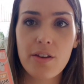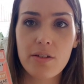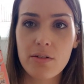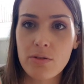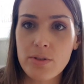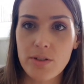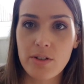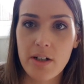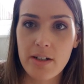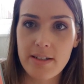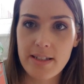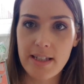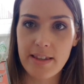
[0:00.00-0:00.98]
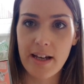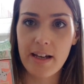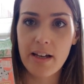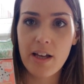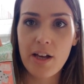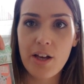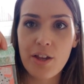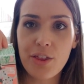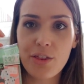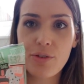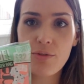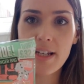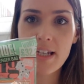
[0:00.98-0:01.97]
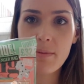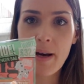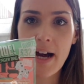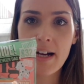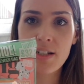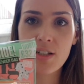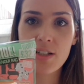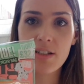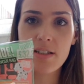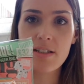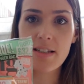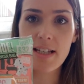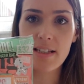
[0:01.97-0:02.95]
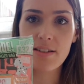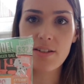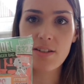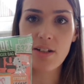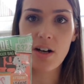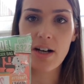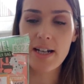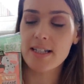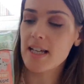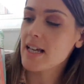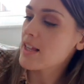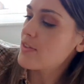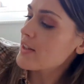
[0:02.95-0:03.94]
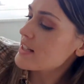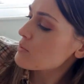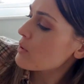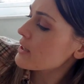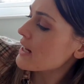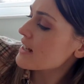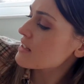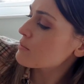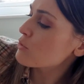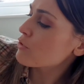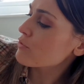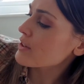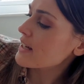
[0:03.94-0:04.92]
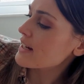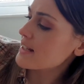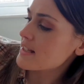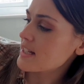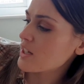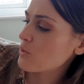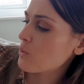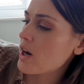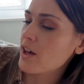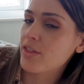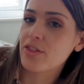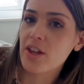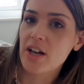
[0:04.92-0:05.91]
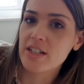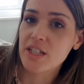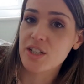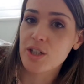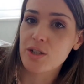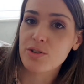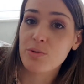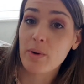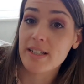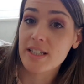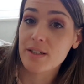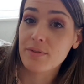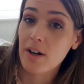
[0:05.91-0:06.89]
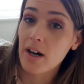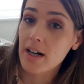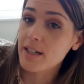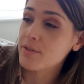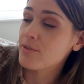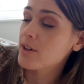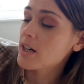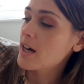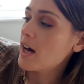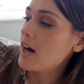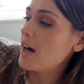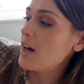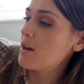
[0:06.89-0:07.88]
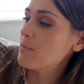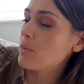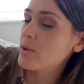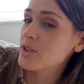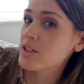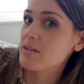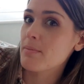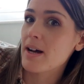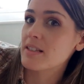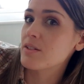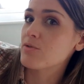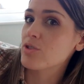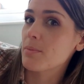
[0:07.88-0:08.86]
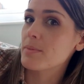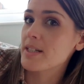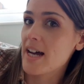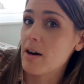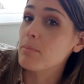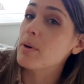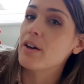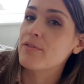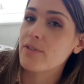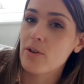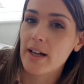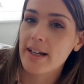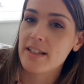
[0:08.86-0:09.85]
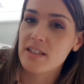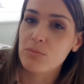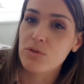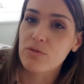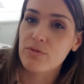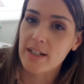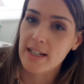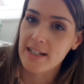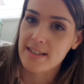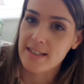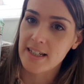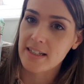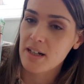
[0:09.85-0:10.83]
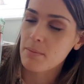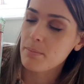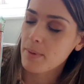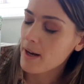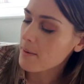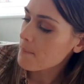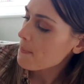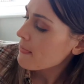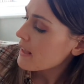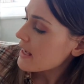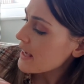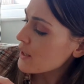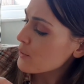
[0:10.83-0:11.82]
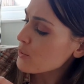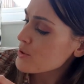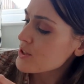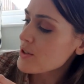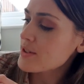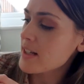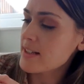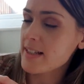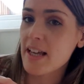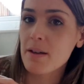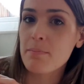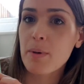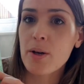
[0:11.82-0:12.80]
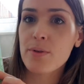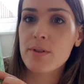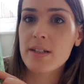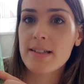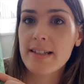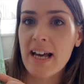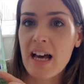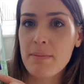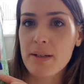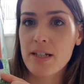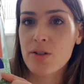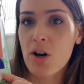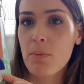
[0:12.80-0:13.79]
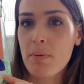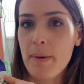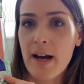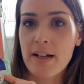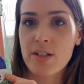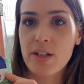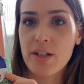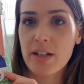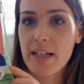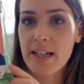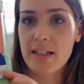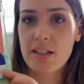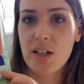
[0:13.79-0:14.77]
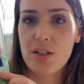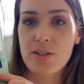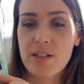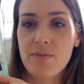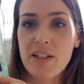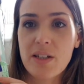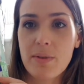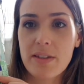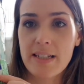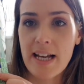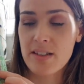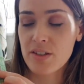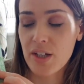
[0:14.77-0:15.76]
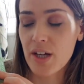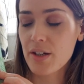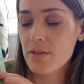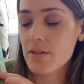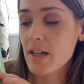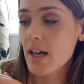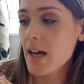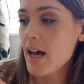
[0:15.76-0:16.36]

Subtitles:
oh, you can't see that, 3 patterns inside. This one has a more realistic worth $32.25, which is a massive jump down, but I feel like it's a more realistic number. It also says here bonus cami top pattern exclusively with Tesco's.